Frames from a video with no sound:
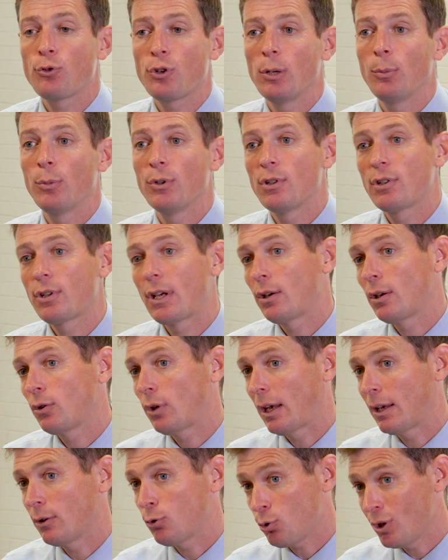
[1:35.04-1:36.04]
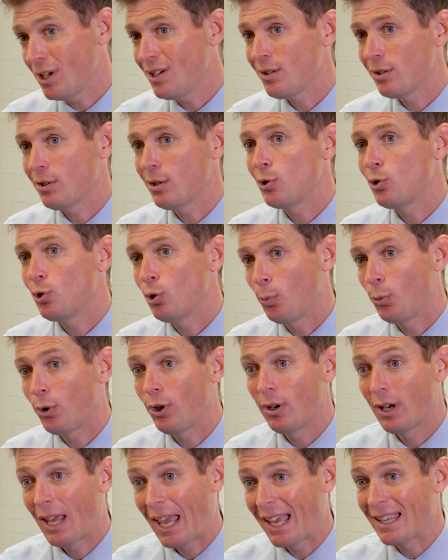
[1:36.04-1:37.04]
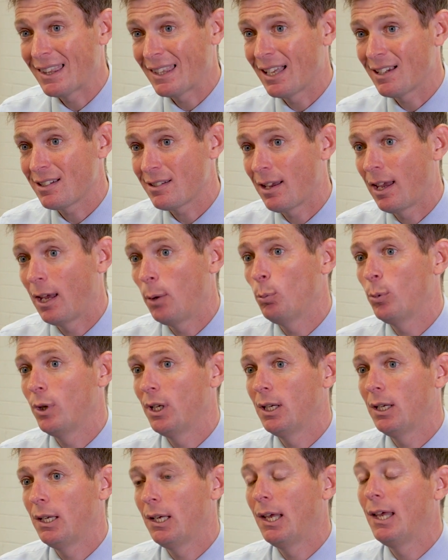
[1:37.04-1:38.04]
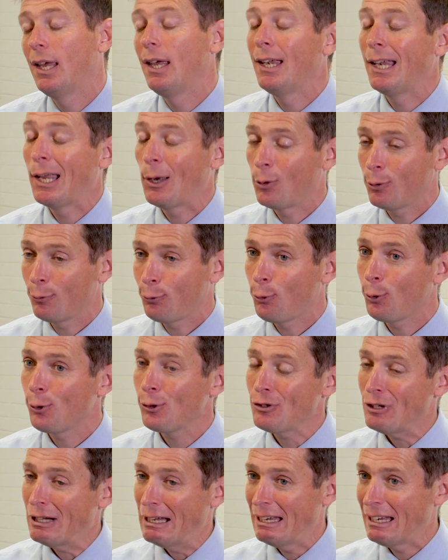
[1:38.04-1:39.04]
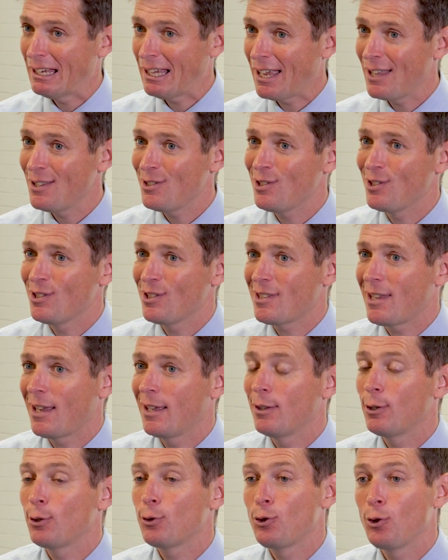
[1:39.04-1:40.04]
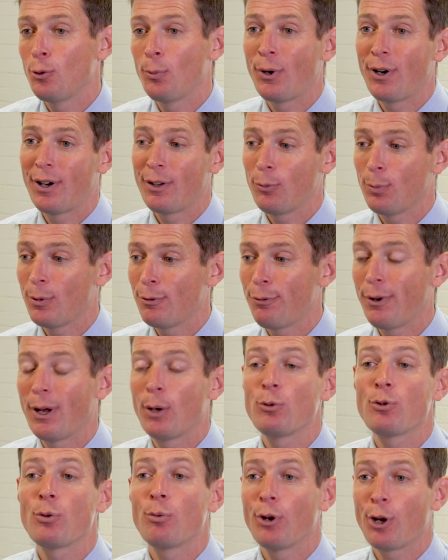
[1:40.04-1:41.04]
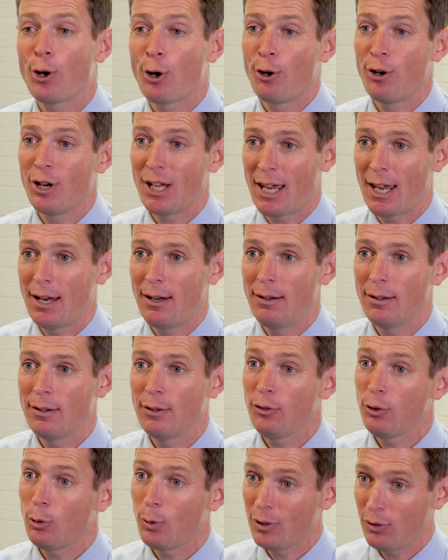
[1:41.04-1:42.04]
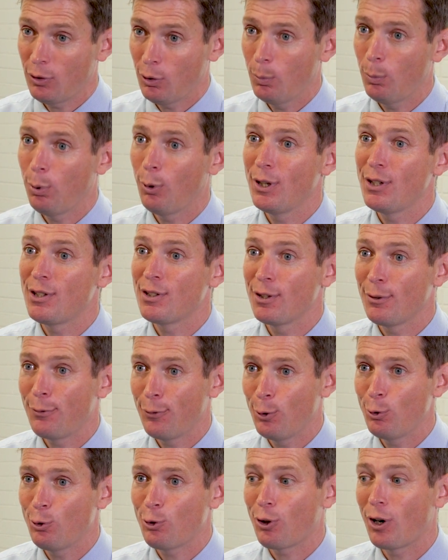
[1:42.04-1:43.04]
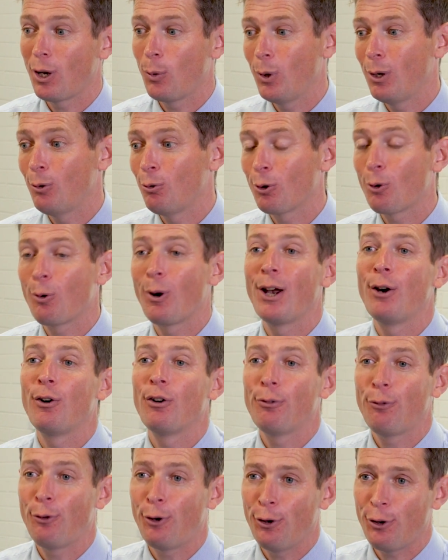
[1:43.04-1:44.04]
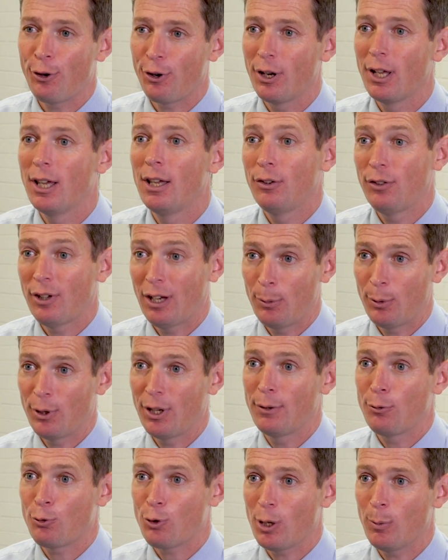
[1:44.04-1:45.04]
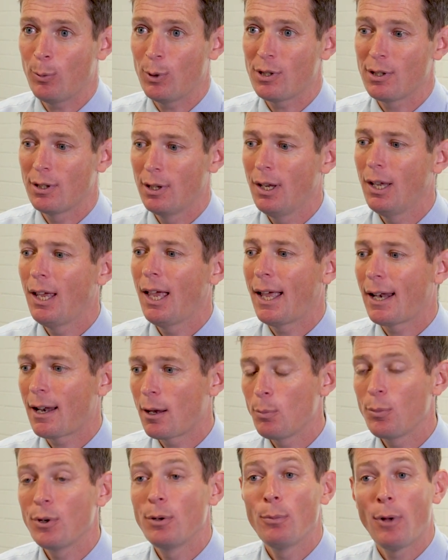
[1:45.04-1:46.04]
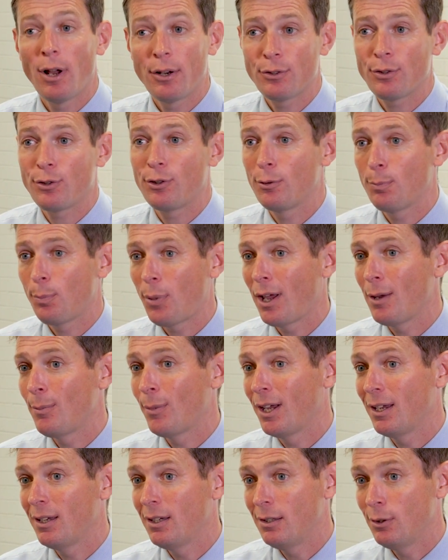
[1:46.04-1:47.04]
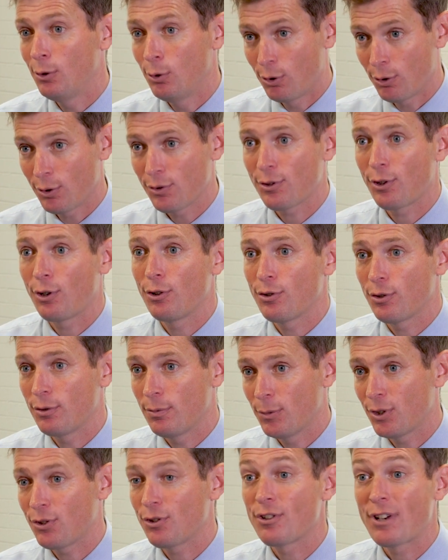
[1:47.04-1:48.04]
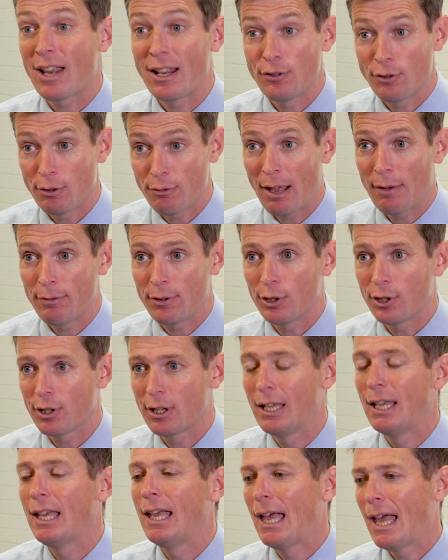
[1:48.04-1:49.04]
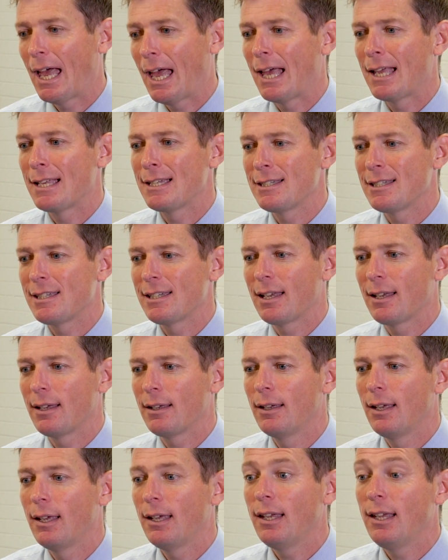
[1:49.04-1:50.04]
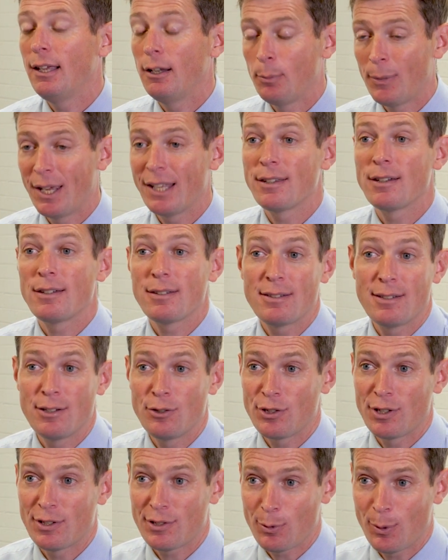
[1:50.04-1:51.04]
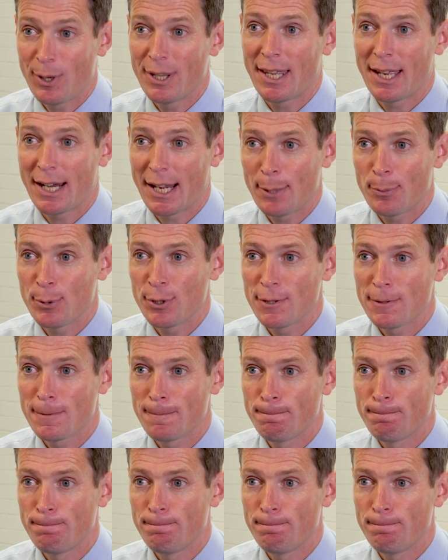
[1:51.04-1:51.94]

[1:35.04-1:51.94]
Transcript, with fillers: treatment uh, treated the tumour at that time. Now, unfortunately, again, since then, the tumour has been found to recur again. So at some point in the future, I will require a further CyberKnife treatment. And I'm being monitored by my neurosurgeon, Mr. Daniel Rawluk, and uh, he'll make the decision as to when that happens.